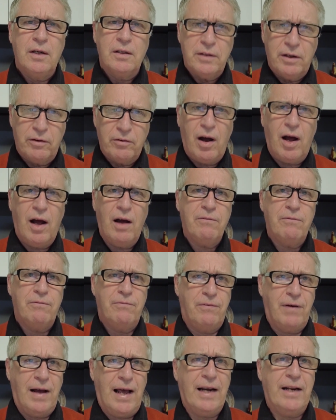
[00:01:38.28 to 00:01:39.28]
There are
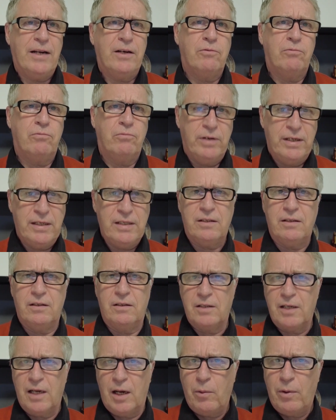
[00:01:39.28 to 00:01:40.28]
valid
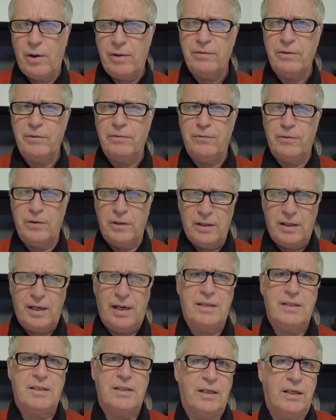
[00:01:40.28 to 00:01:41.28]
reasons, however, for
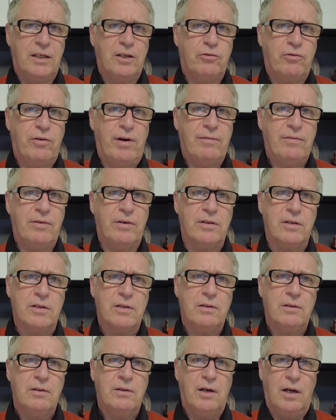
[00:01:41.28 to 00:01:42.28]
testing
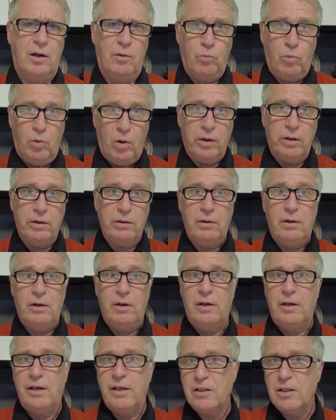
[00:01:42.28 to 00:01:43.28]
travelers, and one
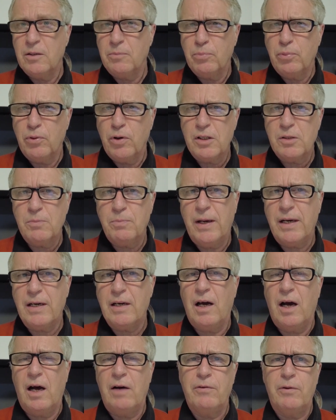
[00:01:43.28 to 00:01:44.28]
is the prospect
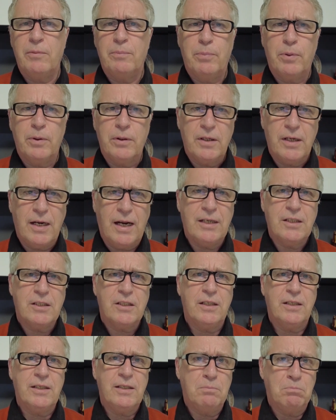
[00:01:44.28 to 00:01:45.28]
of a
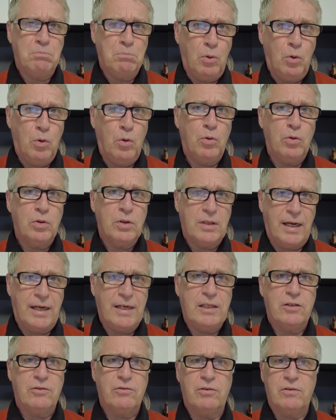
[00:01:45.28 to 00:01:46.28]
potentially more
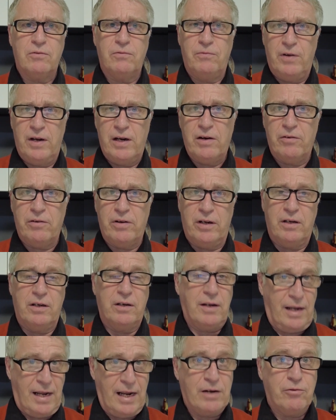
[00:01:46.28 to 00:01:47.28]
dangerous
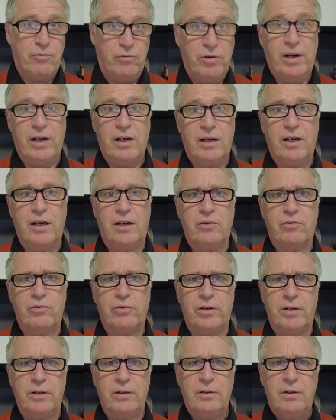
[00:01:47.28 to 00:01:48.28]
variant entering a
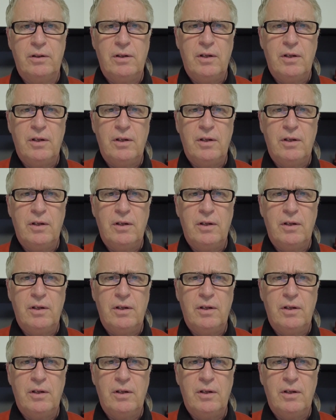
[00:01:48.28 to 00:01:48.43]
country.